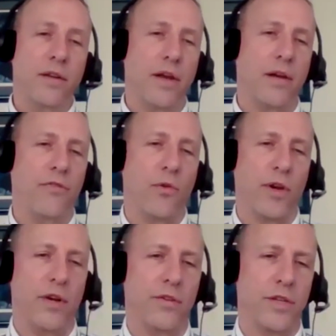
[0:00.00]
Uh, four
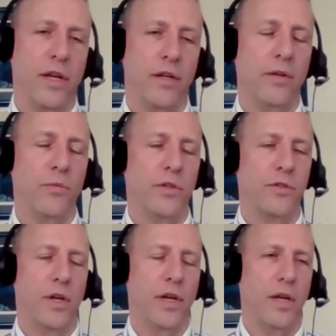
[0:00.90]
years in England
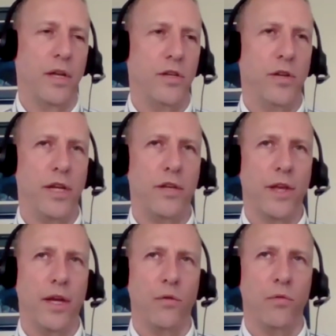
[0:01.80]
was a, a unique
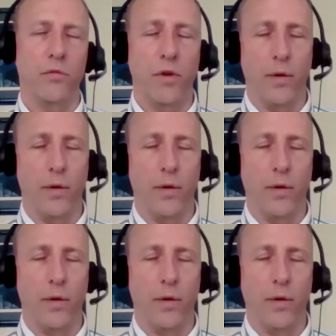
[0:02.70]
thing.